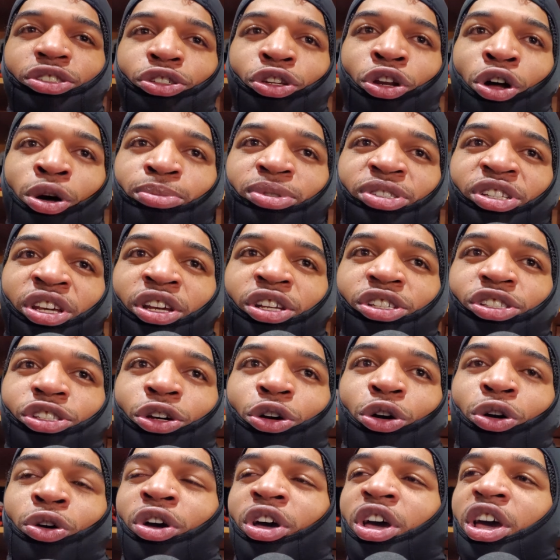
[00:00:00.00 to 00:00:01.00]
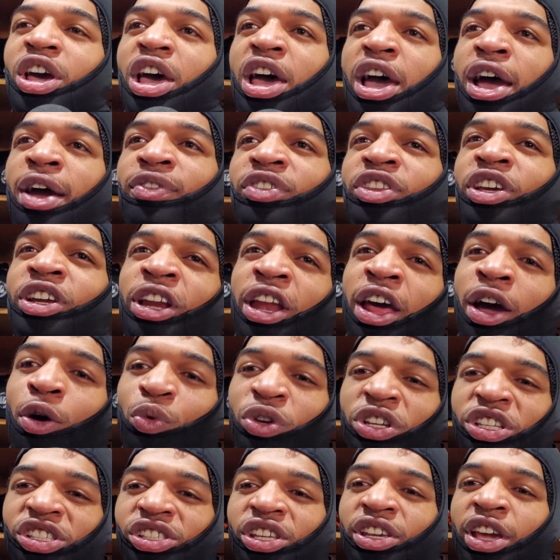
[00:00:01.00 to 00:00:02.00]
You know what I'm saying? So everything that
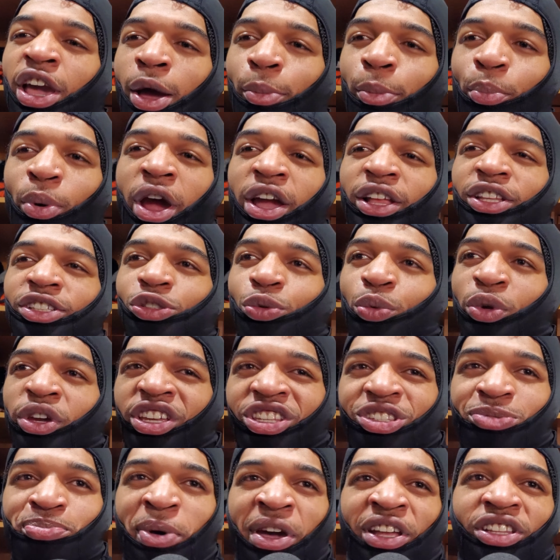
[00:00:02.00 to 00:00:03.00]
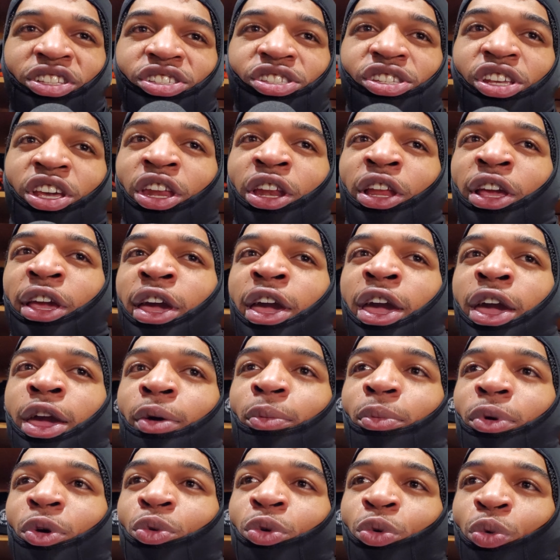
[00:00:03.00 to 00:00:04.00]
we see at practice, we expect to see in the
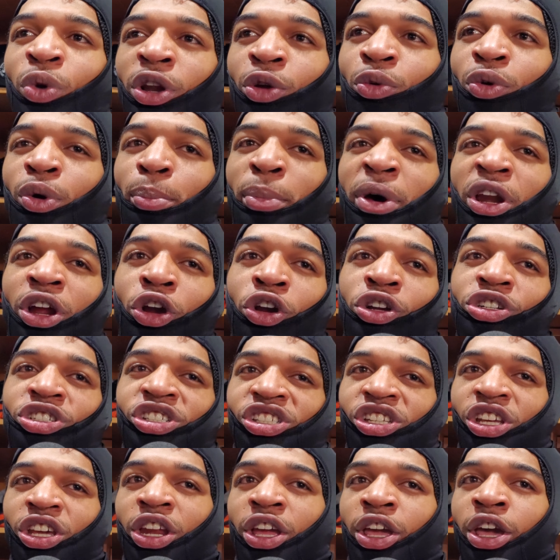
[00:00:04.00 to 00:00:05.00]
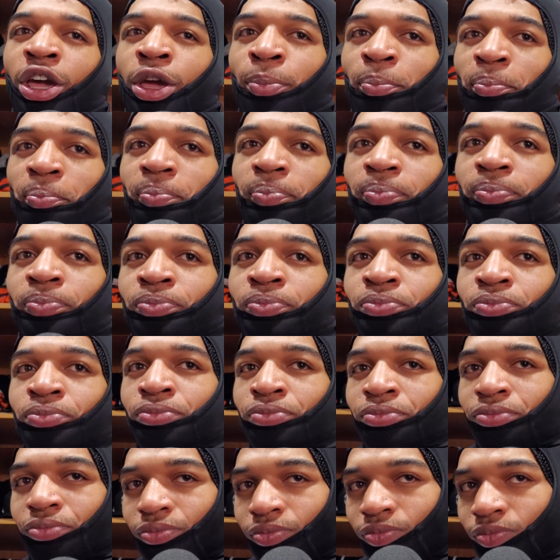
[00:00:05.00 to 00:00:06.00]
game, and we run it with better urgency in the game. You
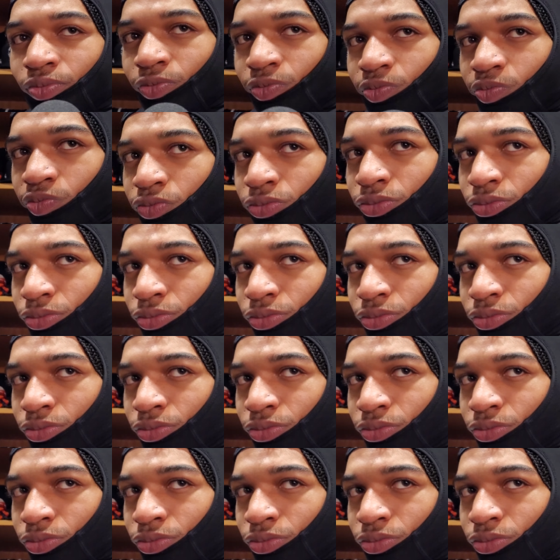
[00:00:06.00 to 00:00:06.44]
say you guys